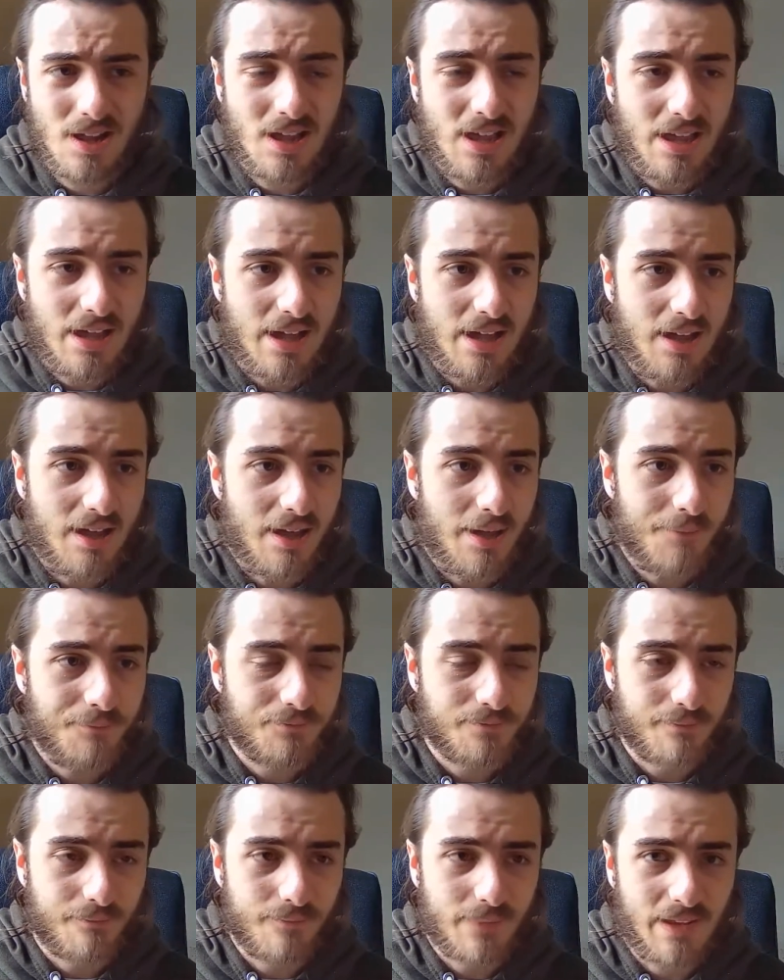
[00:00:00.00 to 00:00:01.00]

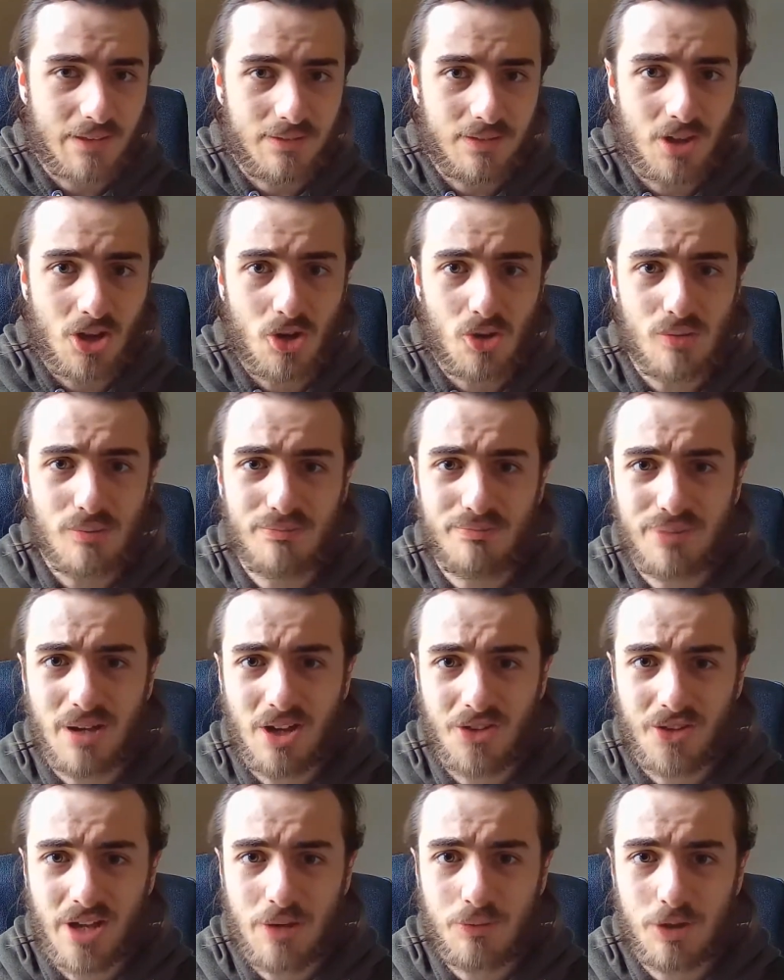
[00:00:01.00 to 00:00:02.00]
Though
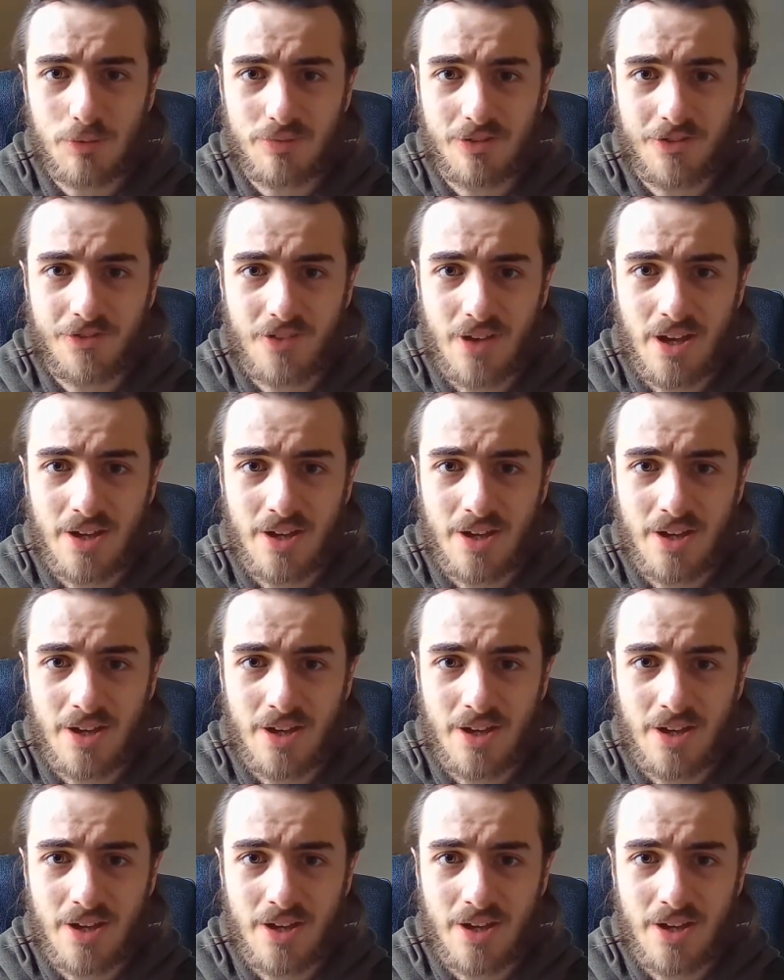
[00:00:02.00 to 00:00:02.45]
personally I would have preferred